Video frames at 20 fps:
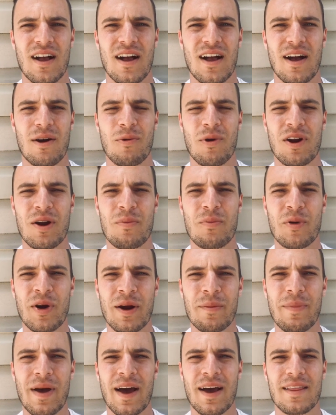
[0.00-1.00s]
I want to
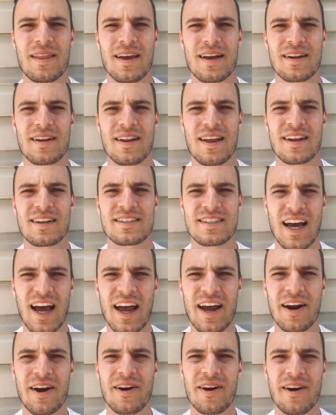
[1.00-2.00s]
bring back that, that
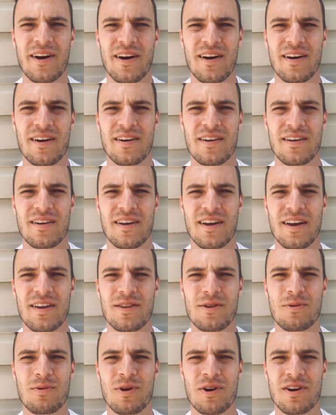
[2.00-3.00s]
tiger in
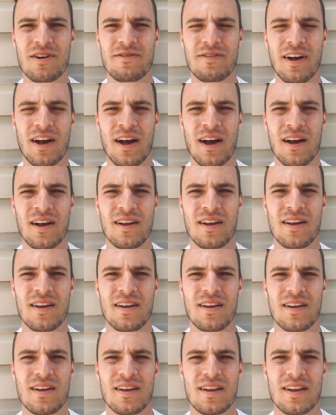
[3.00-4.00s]
the Word of God.
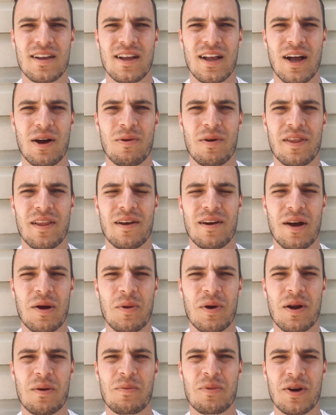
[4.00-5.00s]
I want I
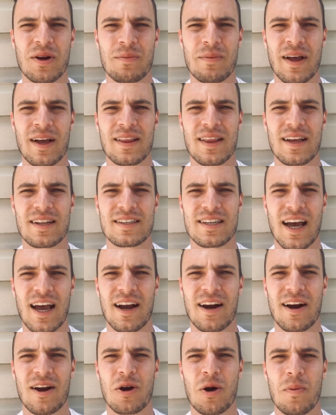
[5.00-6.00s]
want to bring back that
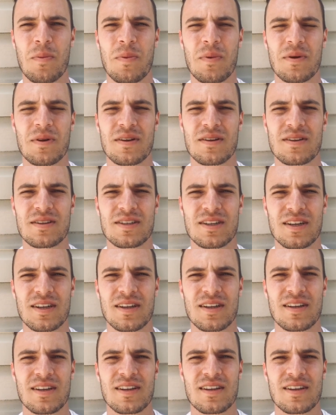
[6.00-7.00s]
tiger. I hope to
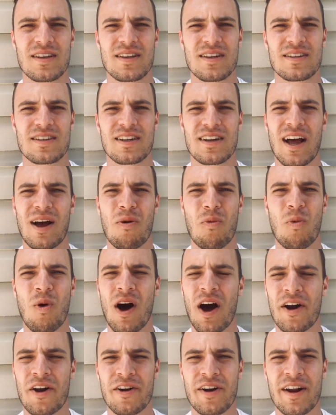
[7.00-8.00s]
to not
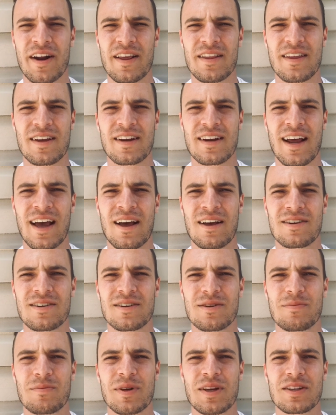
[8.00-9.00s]
water anything down,
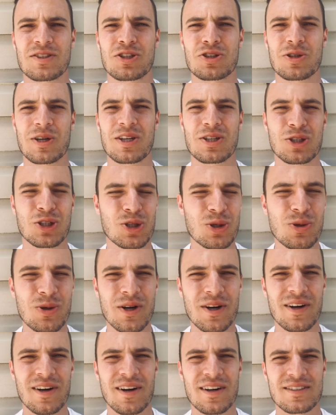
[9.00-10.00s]
to be a straight
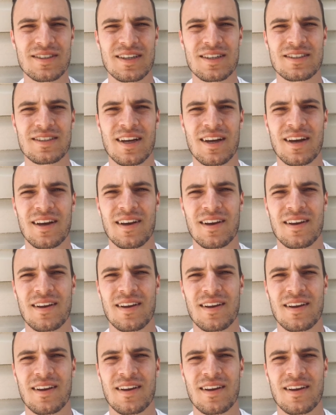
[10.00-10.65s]
shooter, as they say.